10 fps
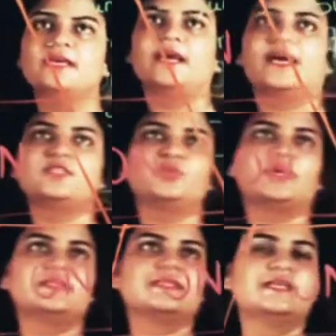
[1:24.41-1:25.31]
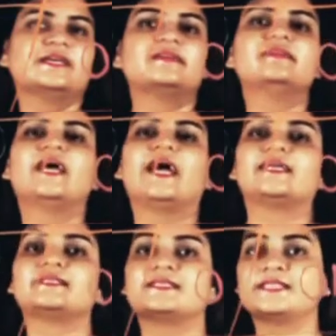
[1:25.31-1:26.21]
as you can see here,
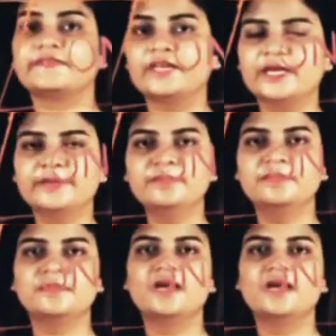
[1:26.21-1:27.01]
at 7 a.m.,